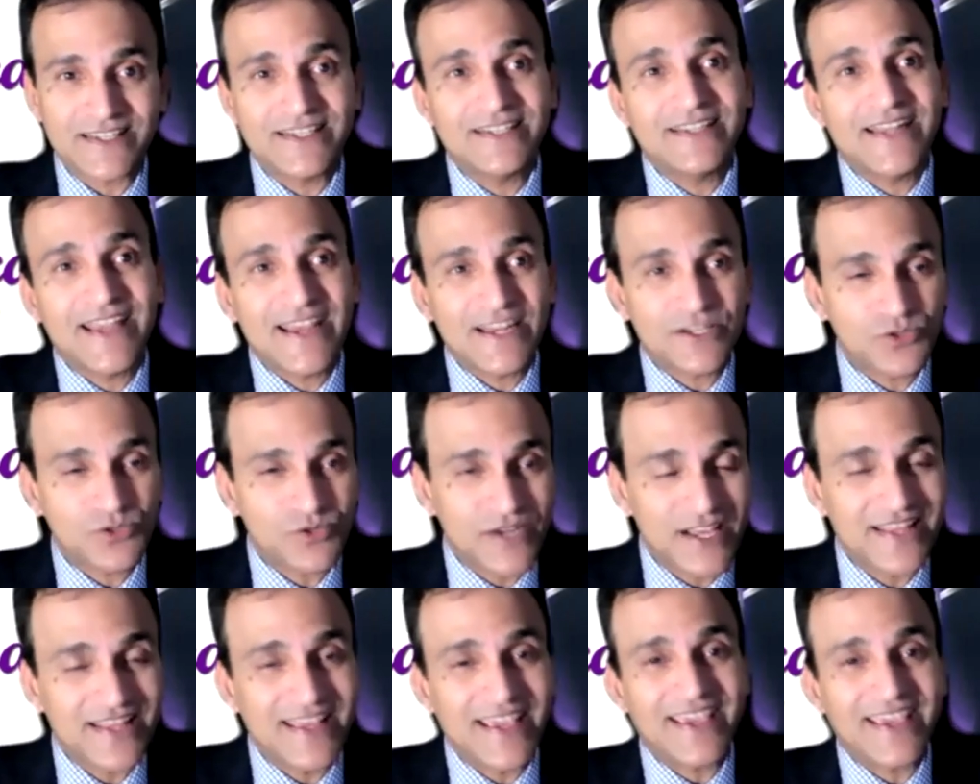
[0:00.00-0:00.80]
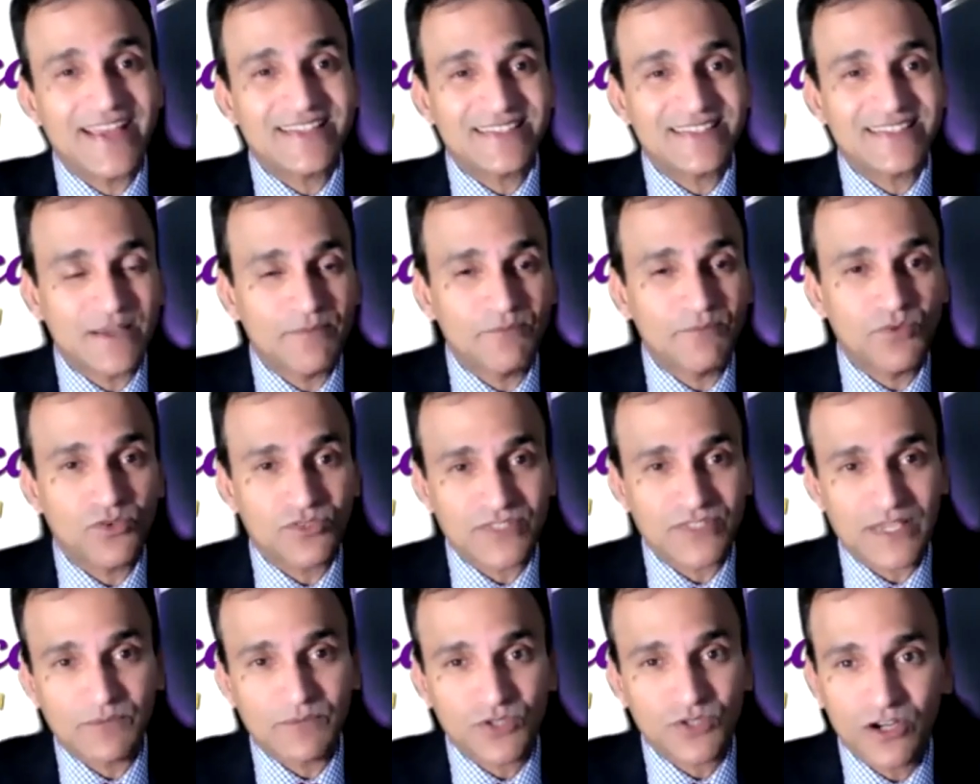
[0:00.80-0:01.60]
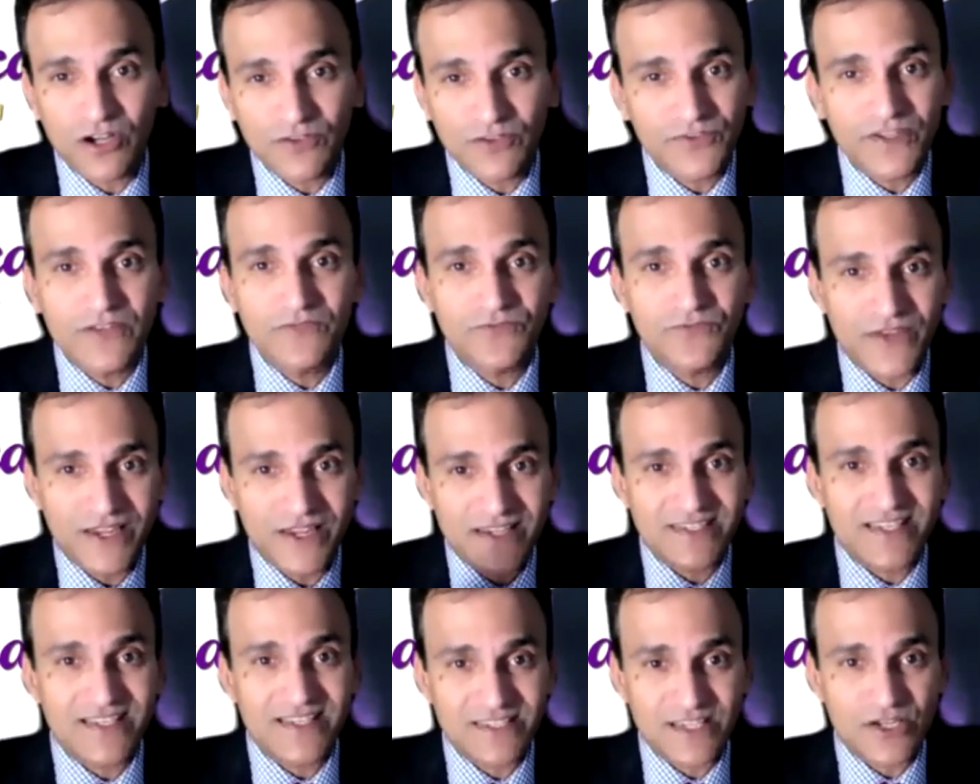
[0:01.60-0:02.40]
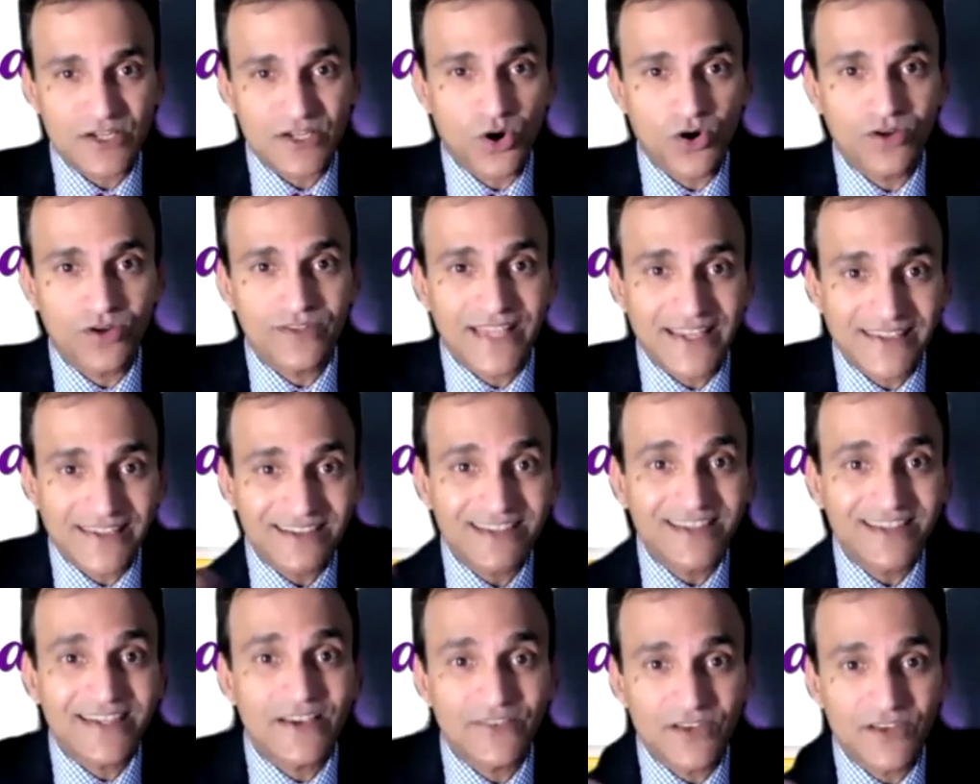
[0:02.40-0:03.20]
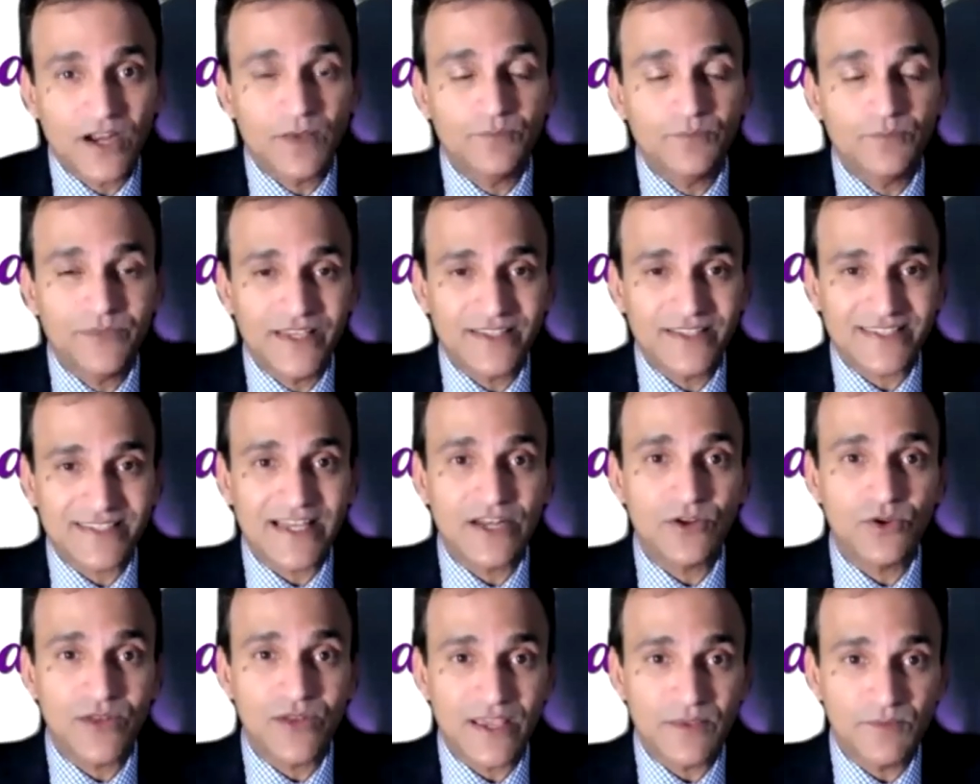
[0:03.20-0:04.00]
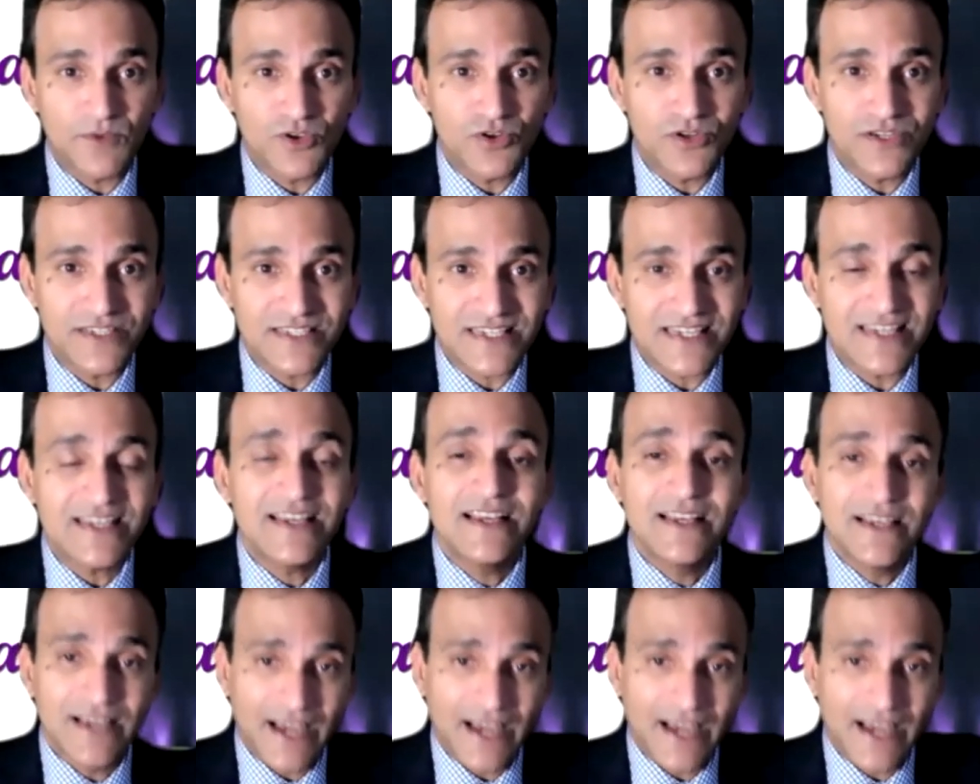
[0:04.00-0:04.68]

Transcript: Day to day, they get some sort of infections and all that will develop their cellular immunity.